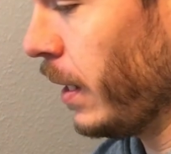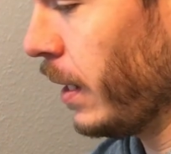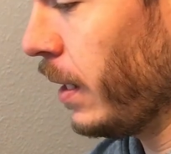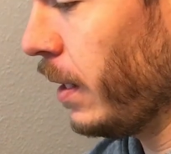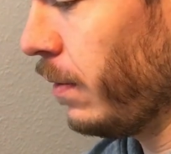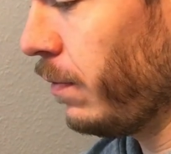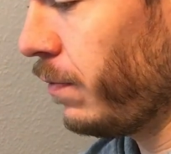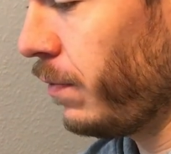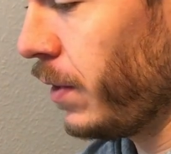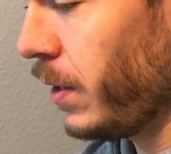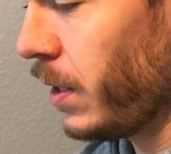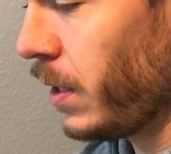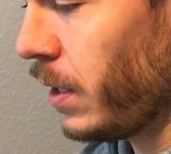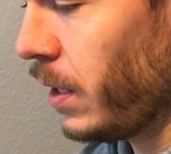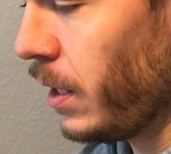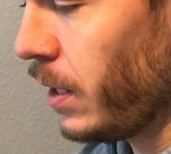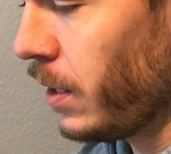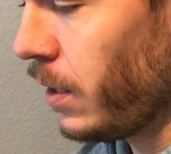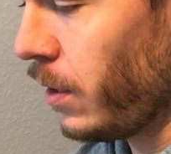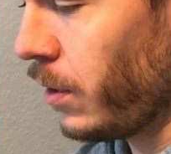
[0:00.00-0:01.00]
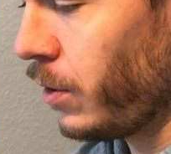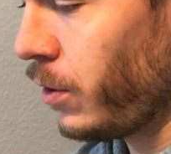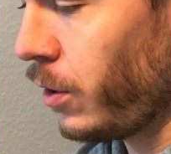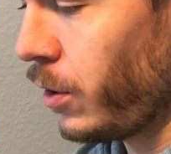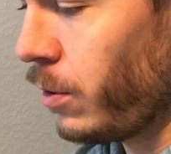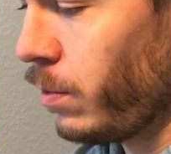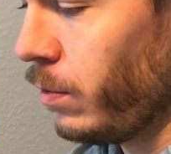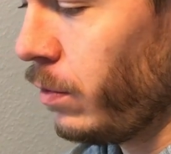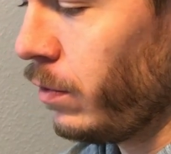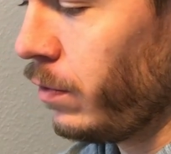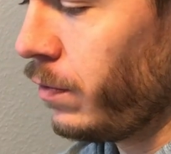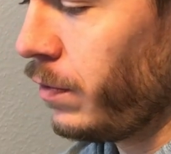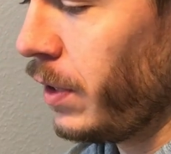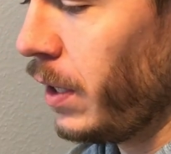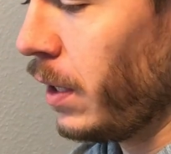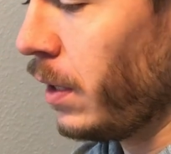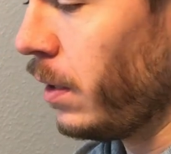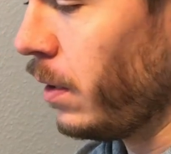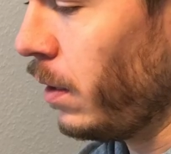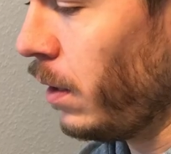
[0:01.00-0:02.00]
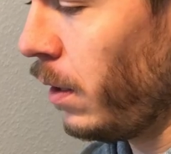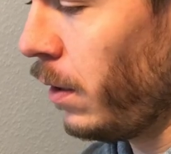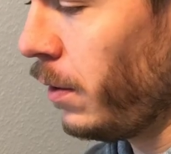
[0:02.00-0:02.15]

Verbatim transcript: like if he's he's gonna just move in